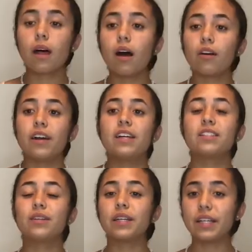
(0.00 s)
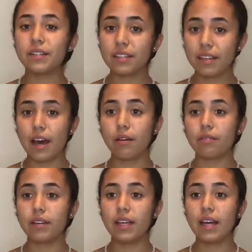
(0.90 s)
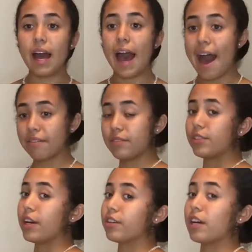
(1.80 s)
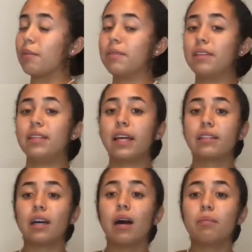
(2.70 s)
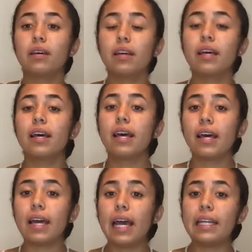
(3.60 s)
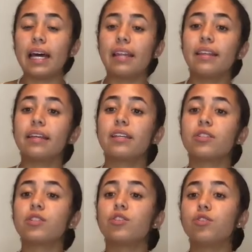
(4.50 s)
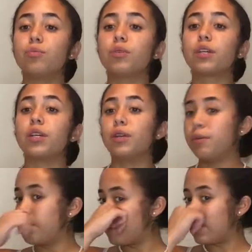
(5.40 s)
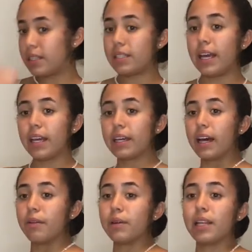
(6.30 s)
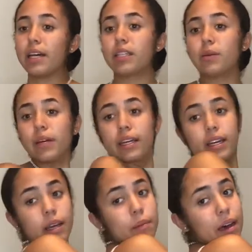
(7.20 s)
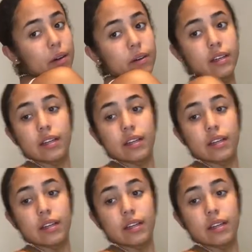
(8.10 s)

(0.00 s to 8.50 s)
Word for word: Alright, so here's the outfit after I cropped the tank top and I think it's super cute. This tank, I really like the way it came out.